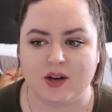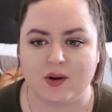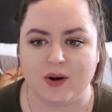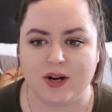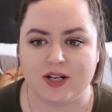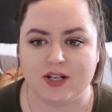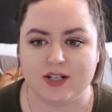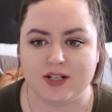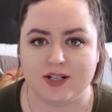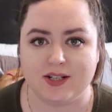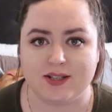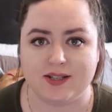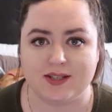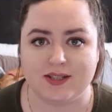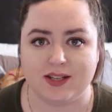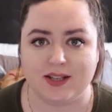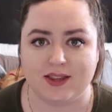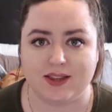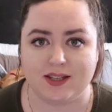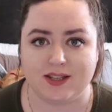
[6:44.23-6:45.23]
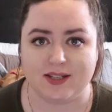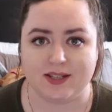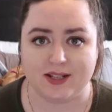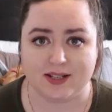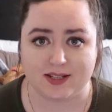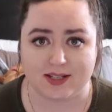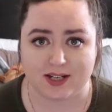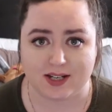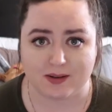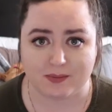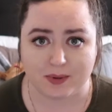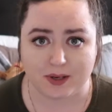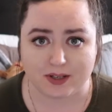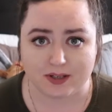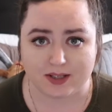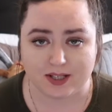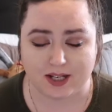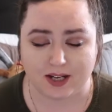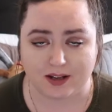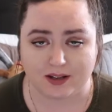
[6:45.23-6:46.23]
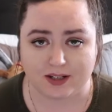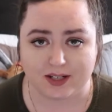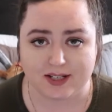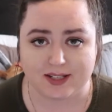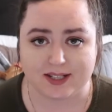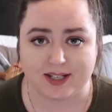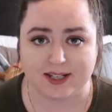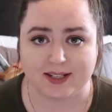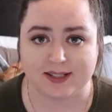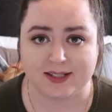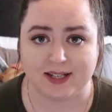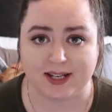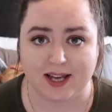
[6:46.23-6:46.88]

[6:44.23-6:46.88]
questions that the 16 personalities test